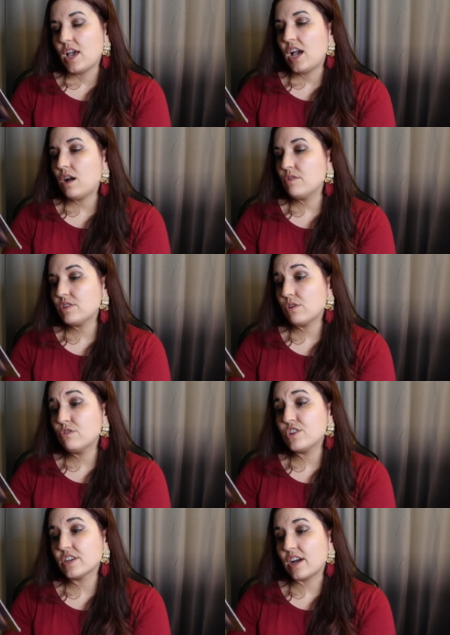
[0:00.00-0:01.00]
How is
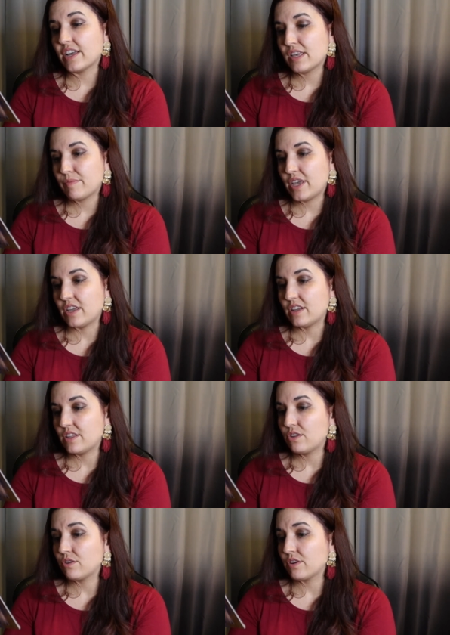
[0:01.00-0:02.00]
hoshigaki made?
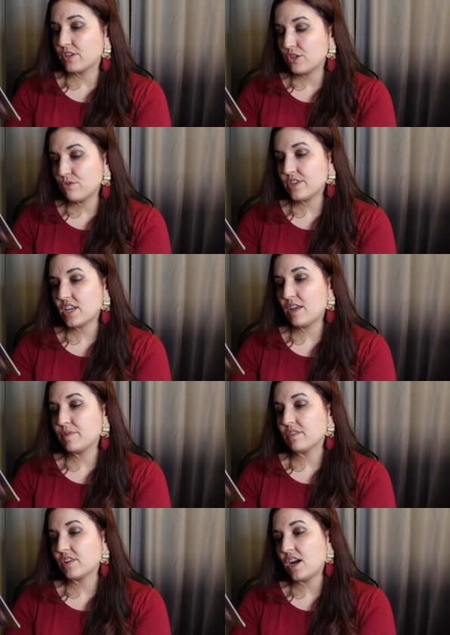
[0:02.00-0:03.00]
There are two
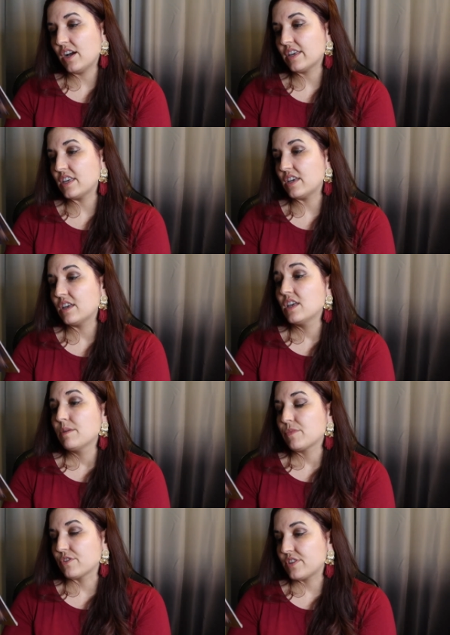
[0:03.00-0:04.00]
types of kaki
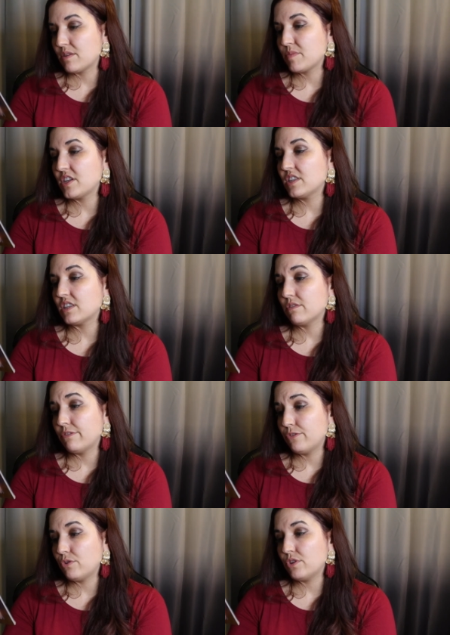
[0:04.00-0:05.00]
persimmons:
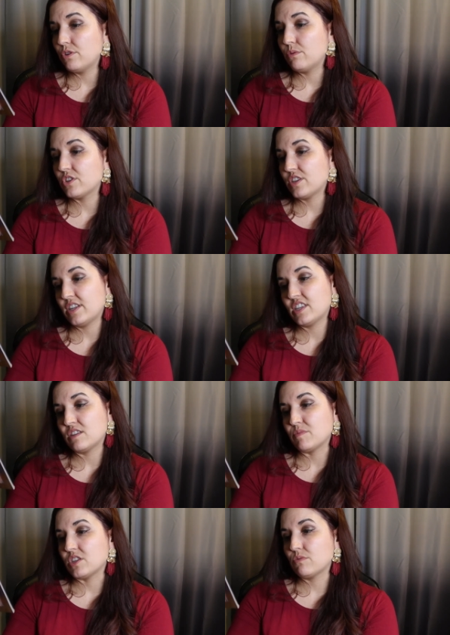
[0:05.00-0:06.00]
fuyu, which tends
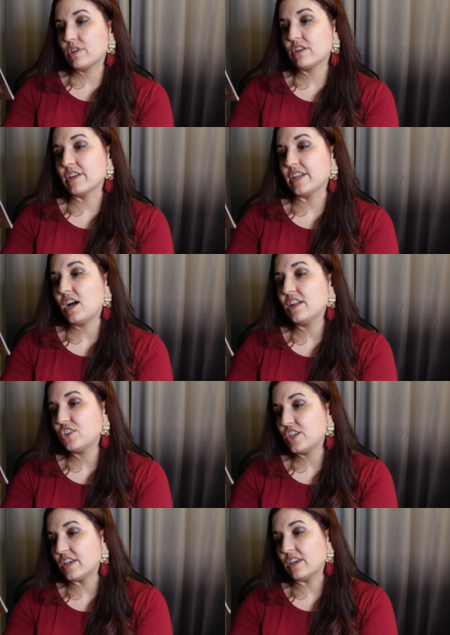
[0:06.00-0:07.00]
to be sweeter, and
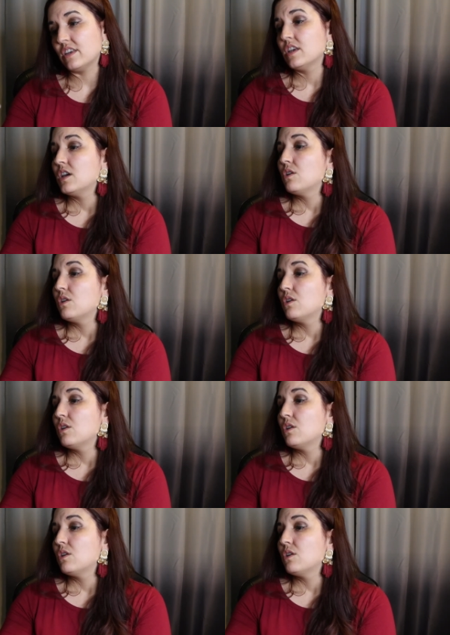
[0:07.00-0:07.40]
hachiya,